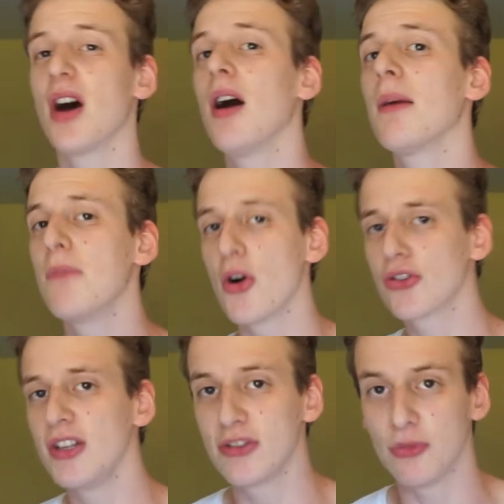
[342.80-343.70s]
are
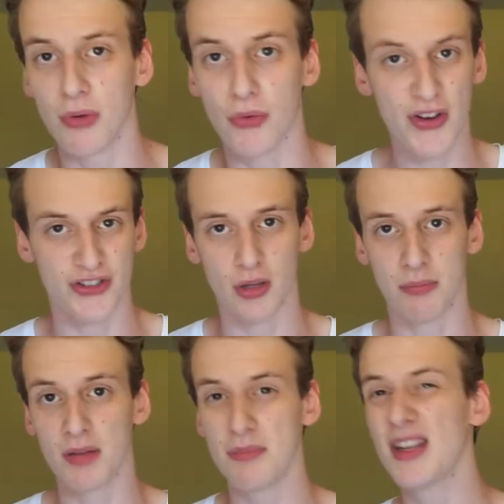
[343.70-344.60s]
mostly superficial,
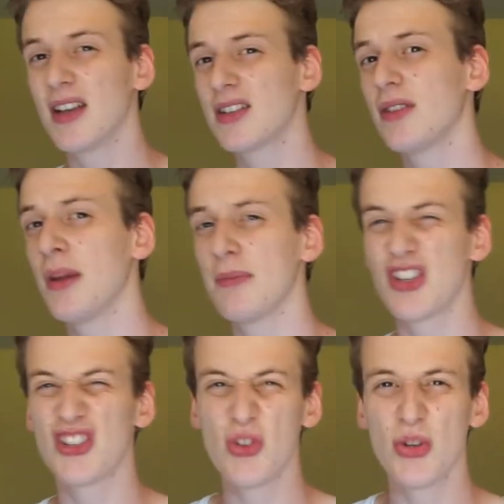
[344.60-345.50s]
but because of them, the
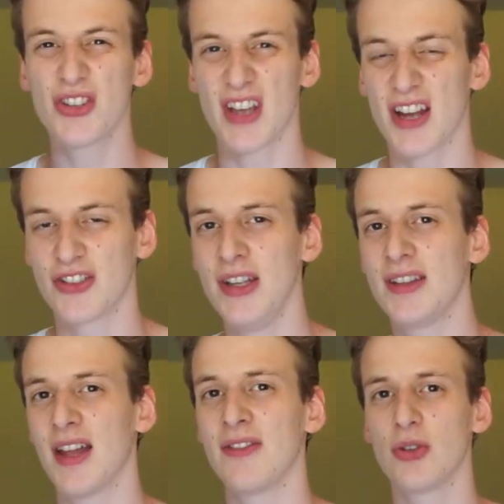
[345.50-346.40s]
shooters actually
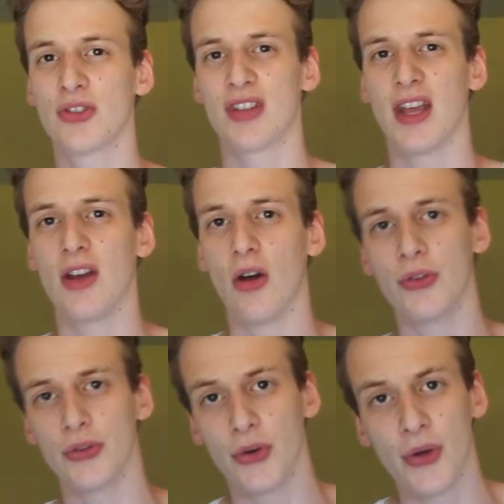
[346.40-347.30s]
tend to stay
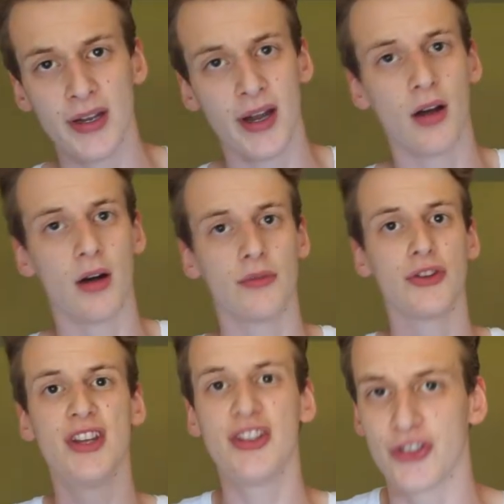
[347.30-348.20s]
under the radar of the
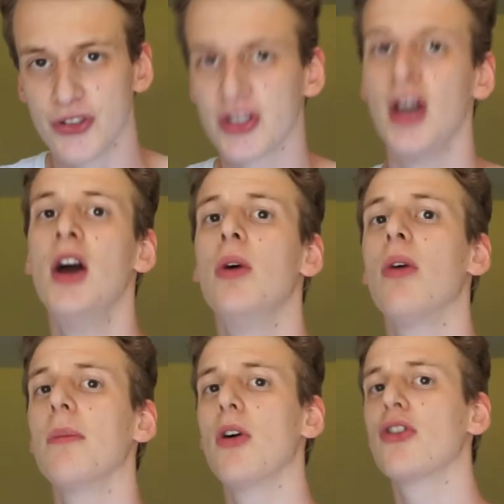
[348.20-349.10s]
teachers who
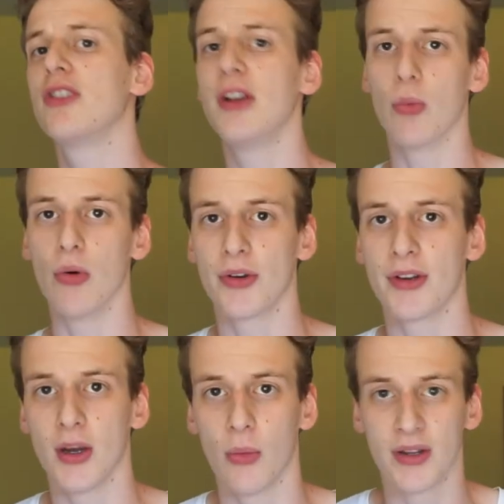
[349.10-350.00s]
are mostly
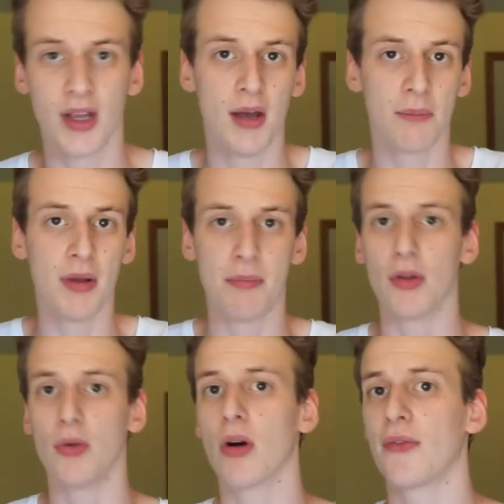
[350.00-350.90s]
working with people
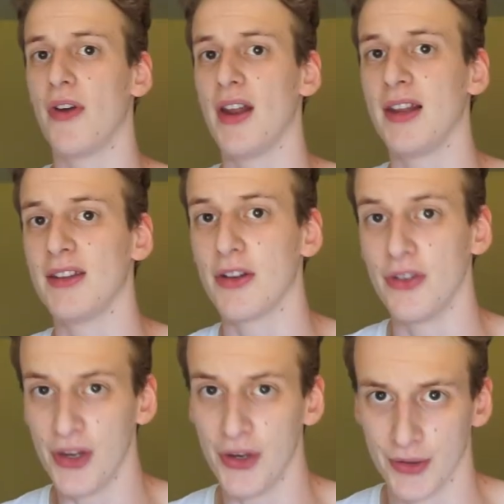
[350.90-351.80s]
who are failing their
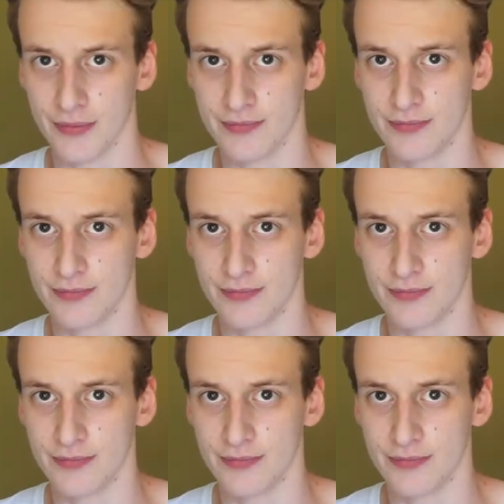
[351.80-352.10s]
year.